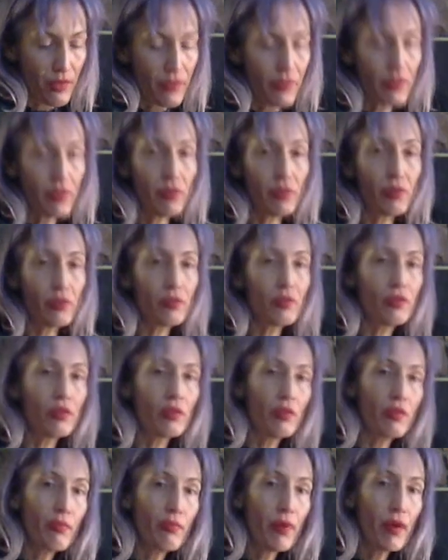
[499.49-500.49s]
The
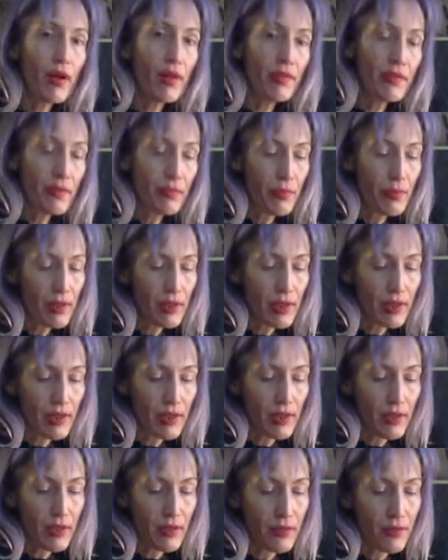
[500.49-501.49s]
lure of
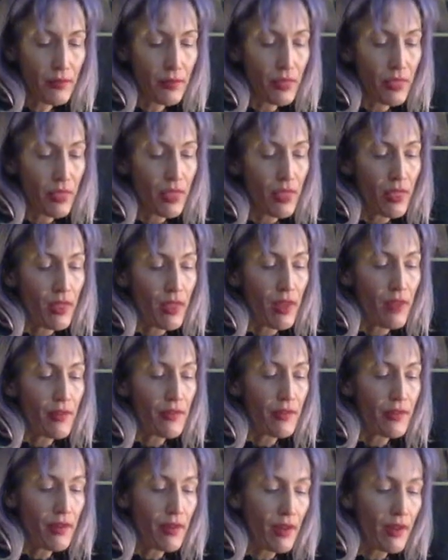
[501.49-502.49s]
possibility and
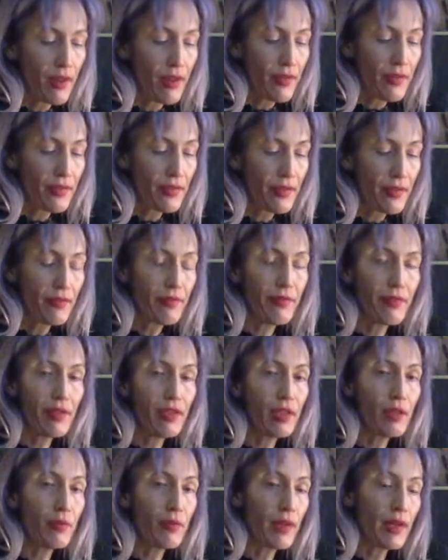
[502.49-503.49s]
chance, that
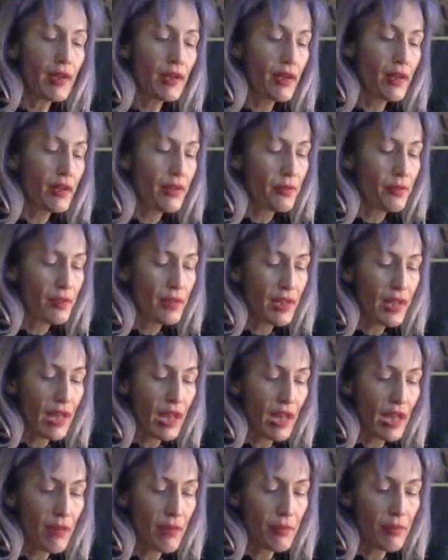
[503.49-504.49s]
feeling when I got into a
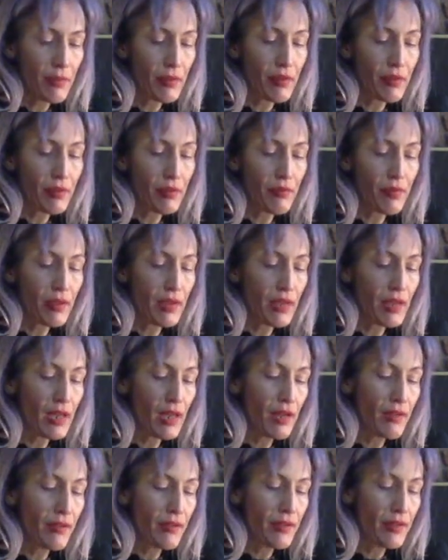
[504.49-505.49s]
cab and went careening
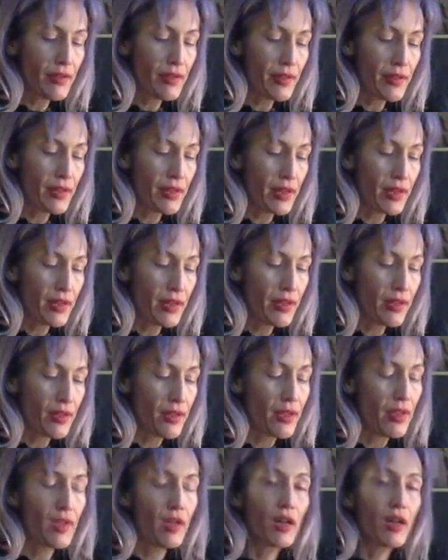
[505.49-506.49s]
off into the night,
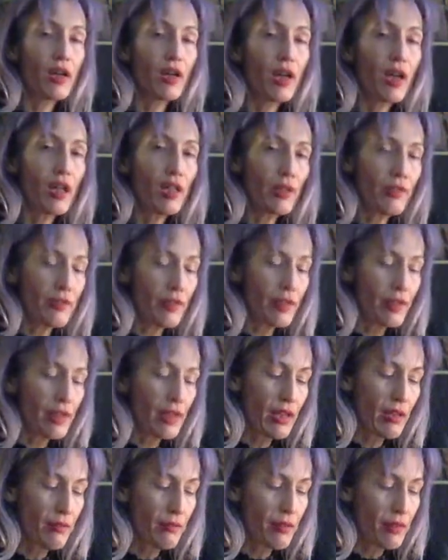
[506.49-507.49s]
all of that
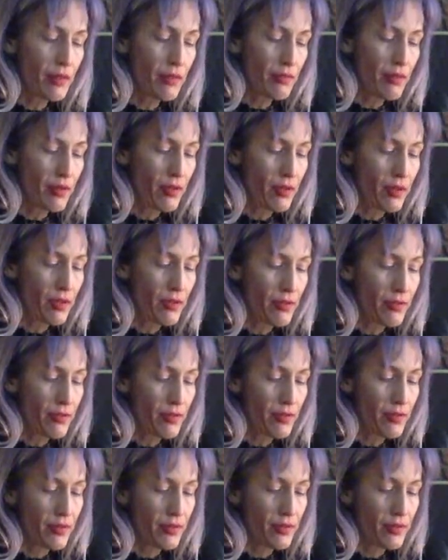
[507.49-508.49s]
kept me involved.